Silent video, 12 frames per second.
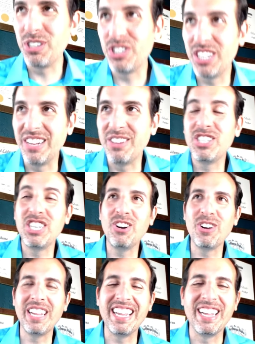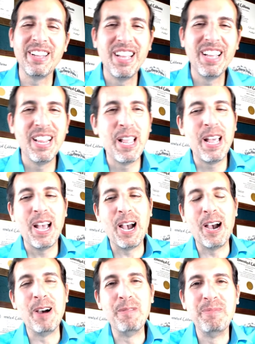she, she or he.
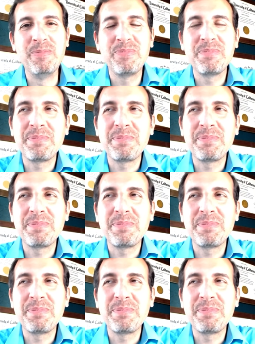Um,